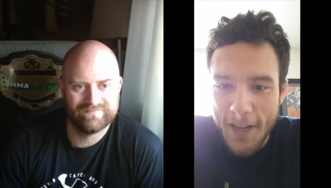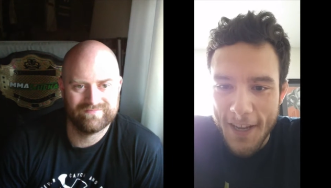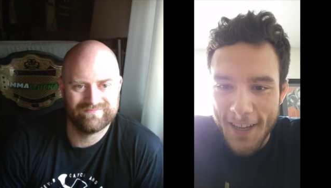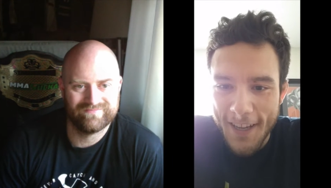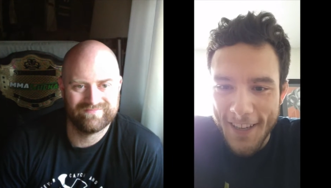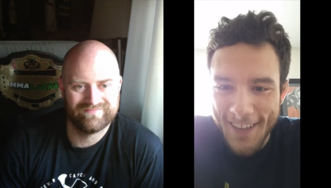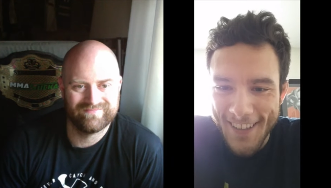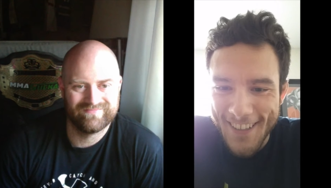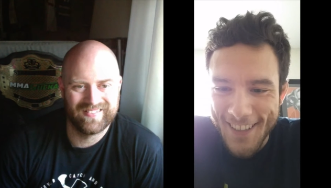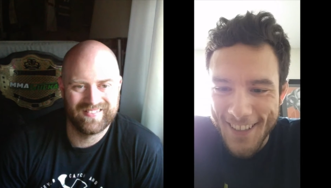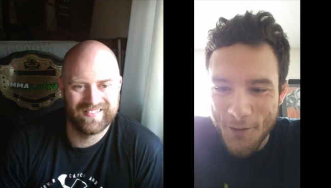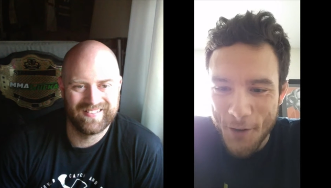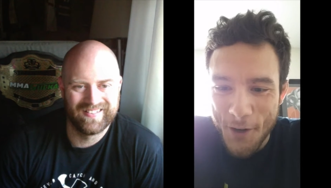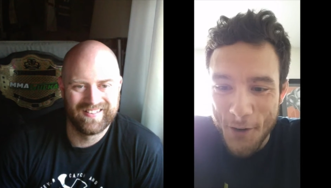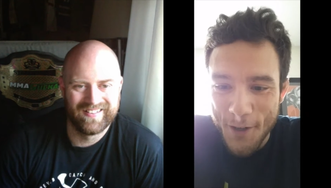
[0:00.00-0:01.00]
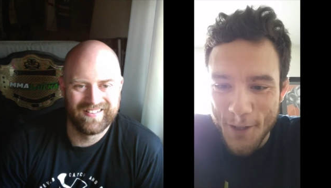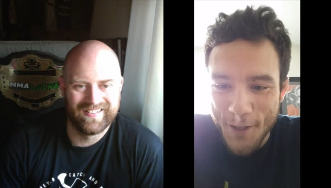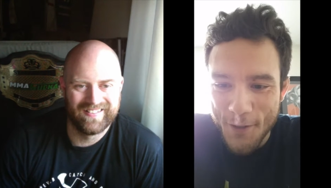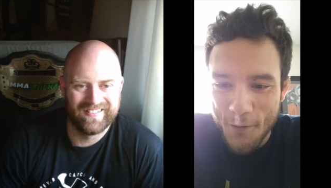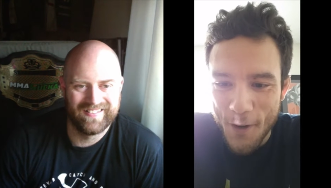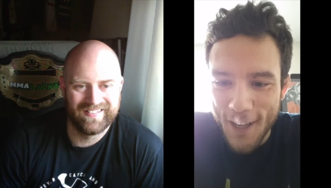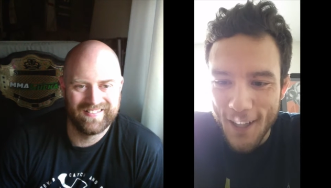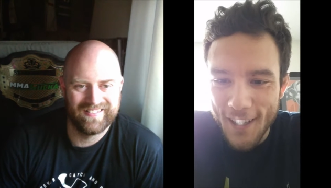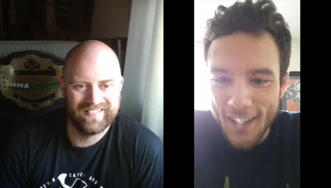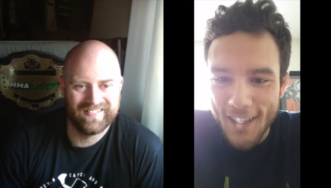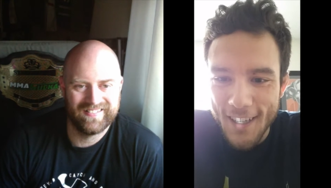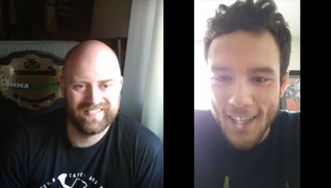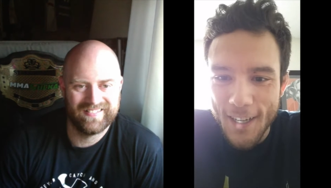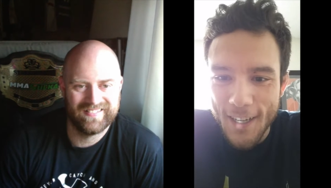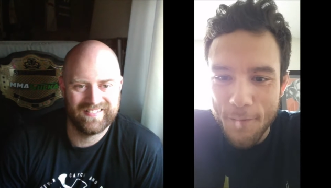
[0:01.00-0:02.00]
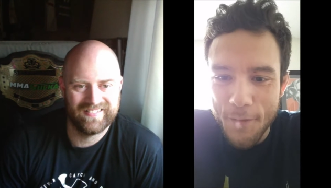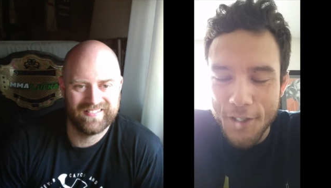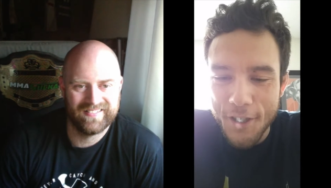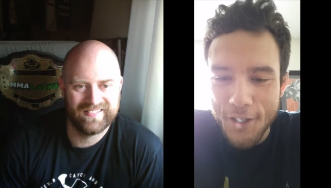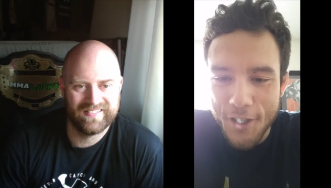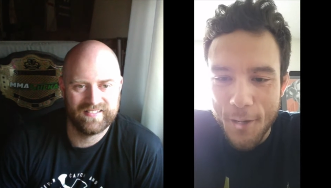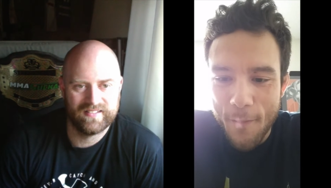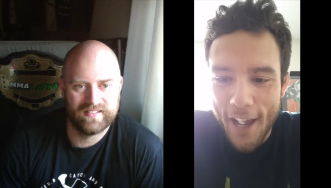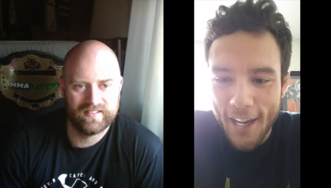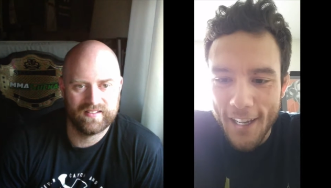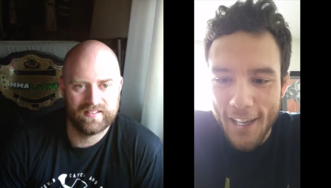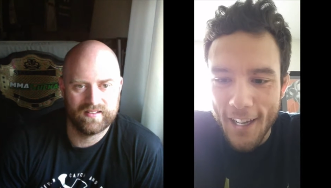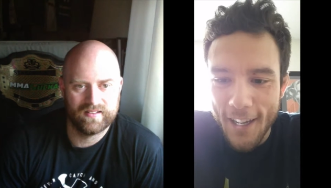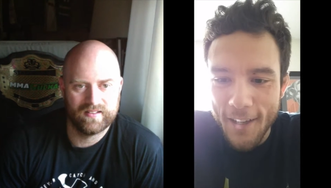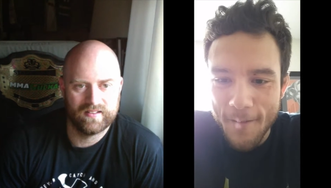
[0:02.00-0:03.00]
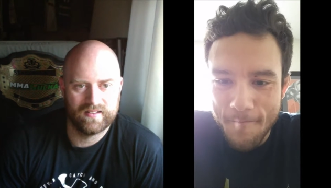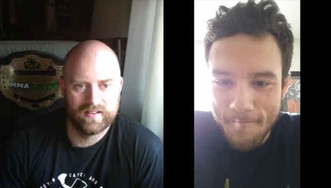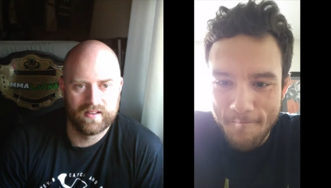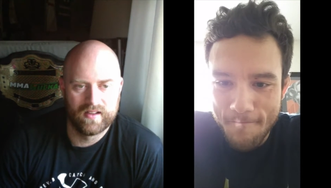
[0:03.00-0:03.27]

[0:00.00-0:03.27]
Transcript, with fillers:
Speaker 1: Twitter as well, uh, BJJ Matt K.